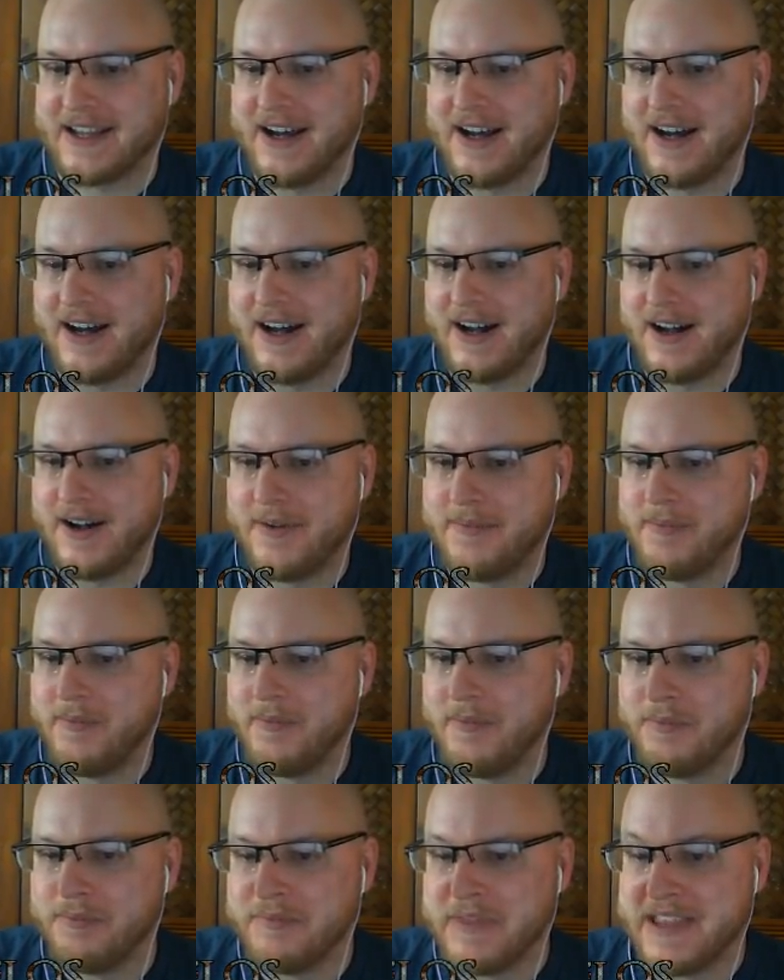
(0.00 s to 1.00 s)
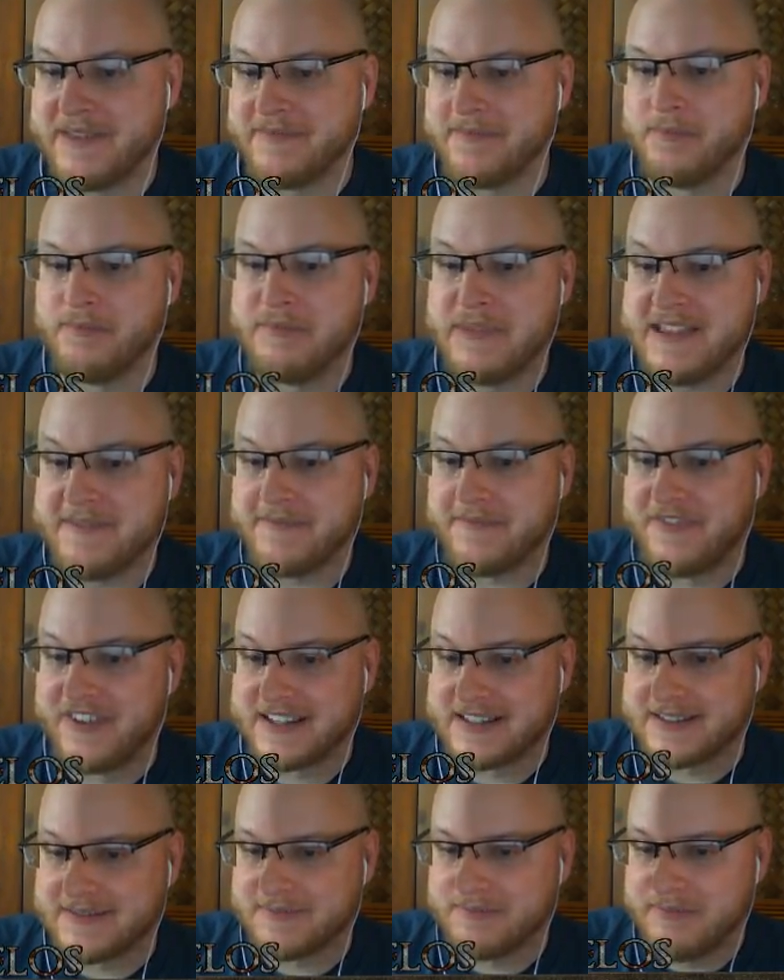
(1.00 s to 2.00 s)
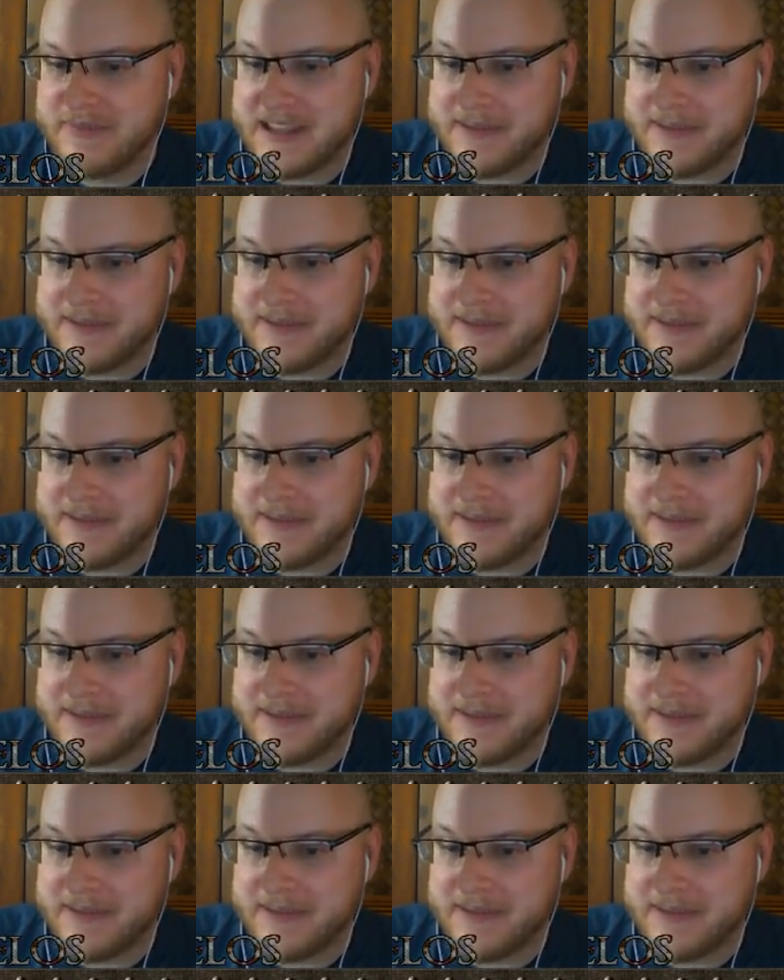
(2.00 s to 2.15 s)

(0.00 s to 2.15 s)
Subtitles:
Meatfimus,